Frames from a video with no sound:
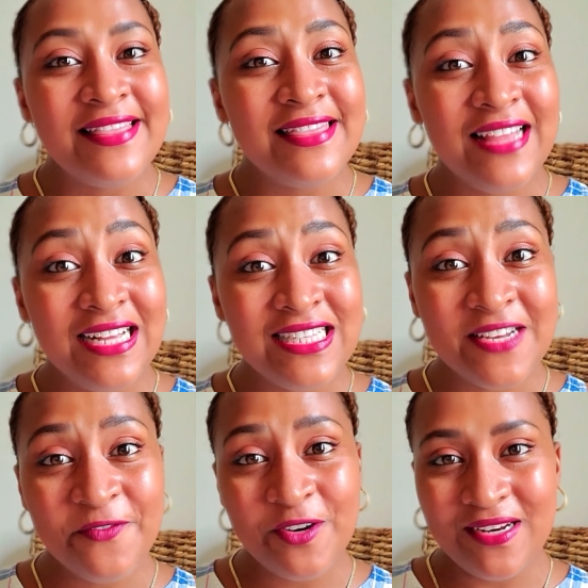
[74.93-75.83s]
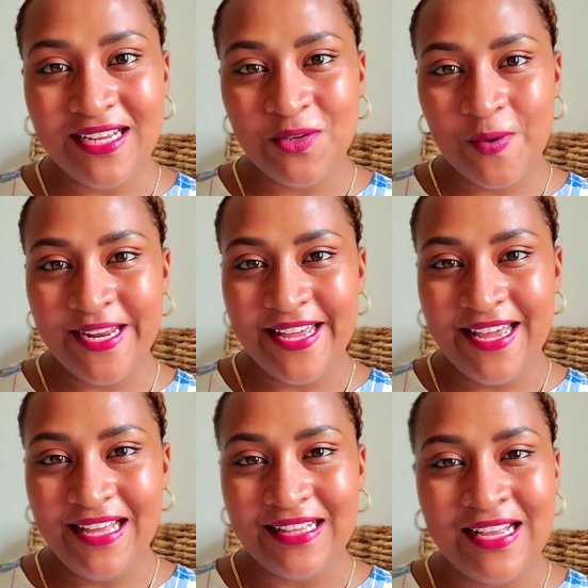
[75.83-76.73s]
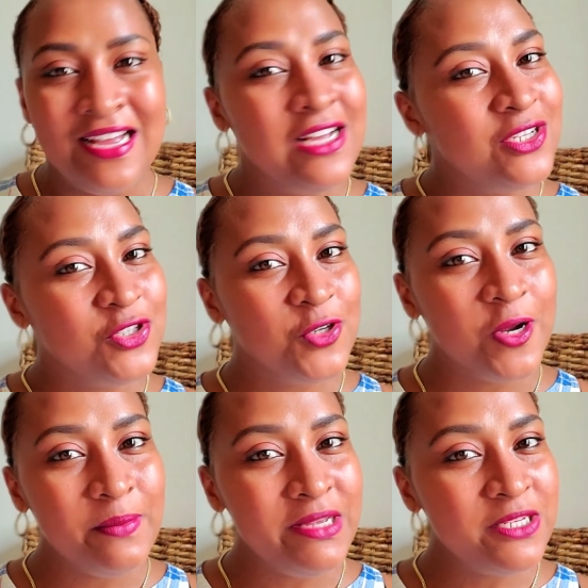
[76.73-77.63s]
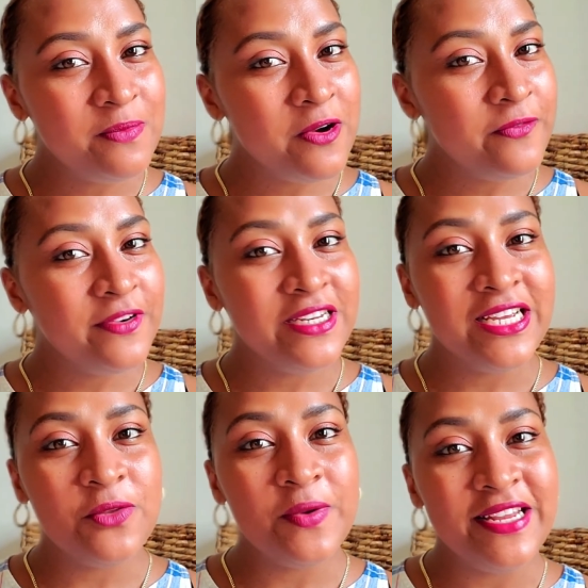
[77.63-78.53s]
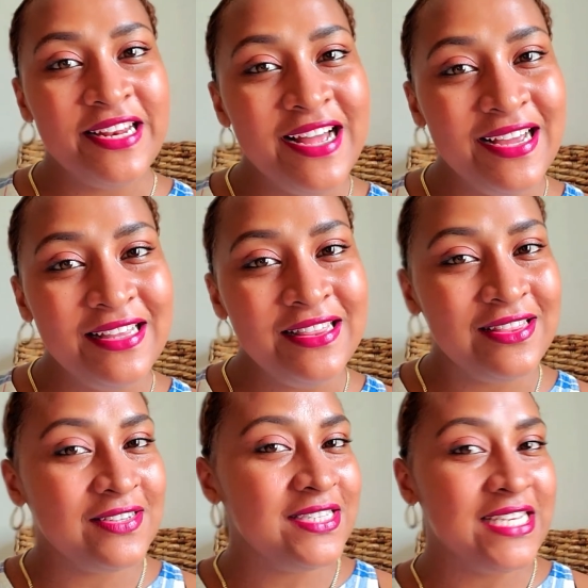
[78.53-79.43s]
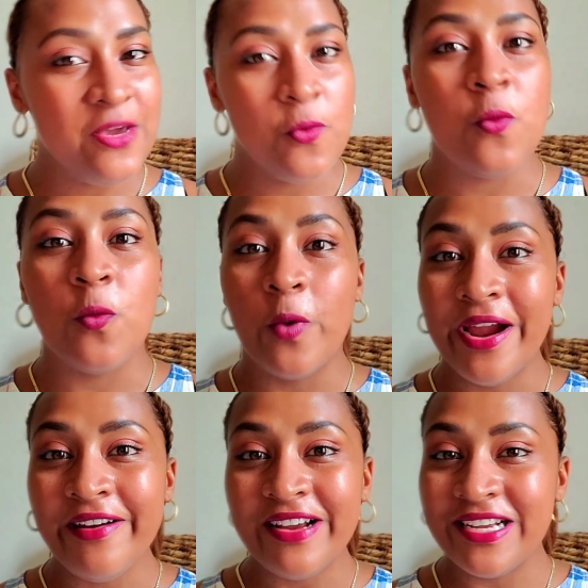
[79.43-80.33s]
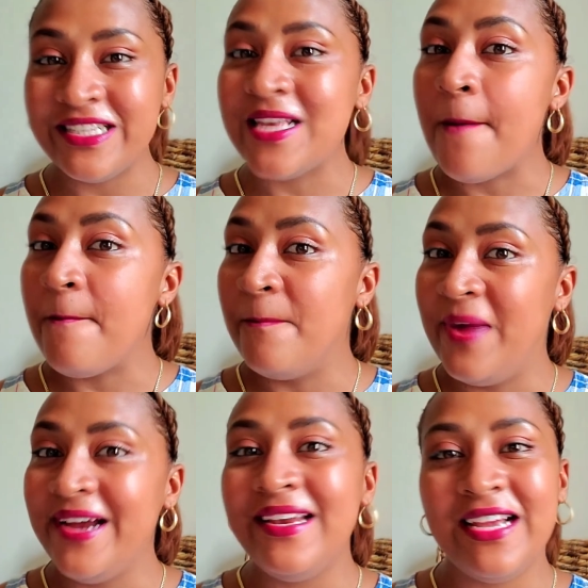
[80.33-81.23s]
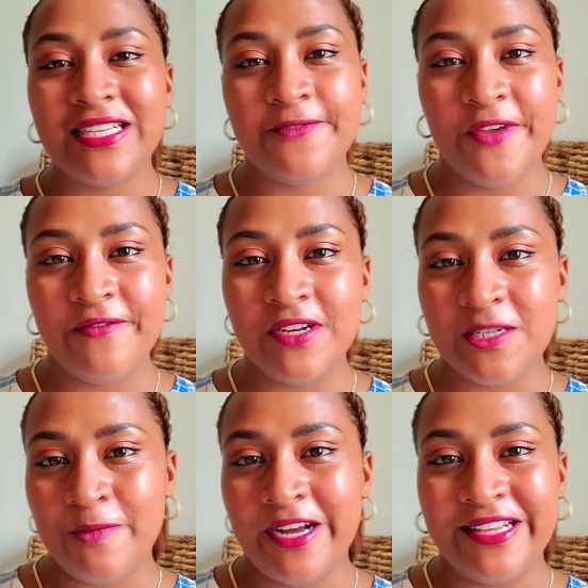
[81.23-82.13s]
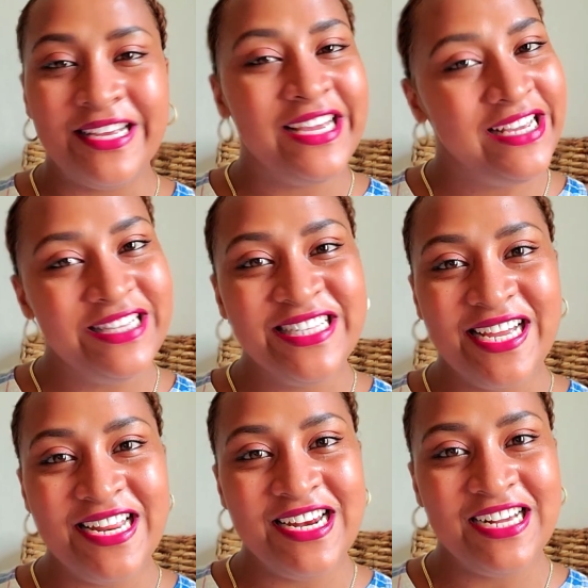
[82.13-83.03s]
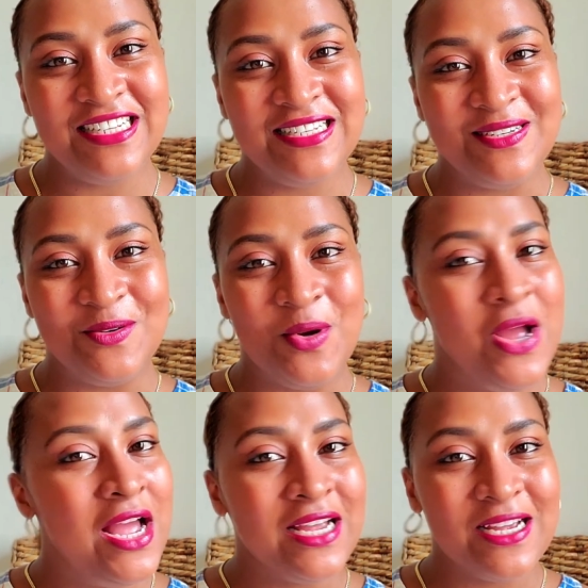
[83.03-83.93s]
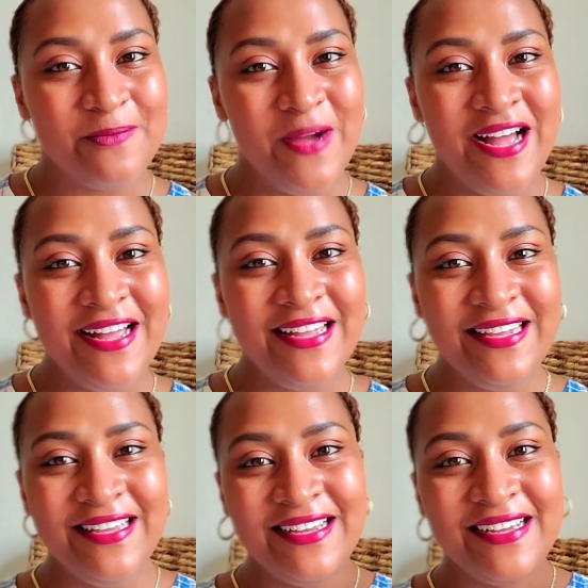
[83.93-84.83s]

that's it for day 28. Join me tomorrow for day 29 to see where is my next favorite spot in San Ignacio. Goodbye.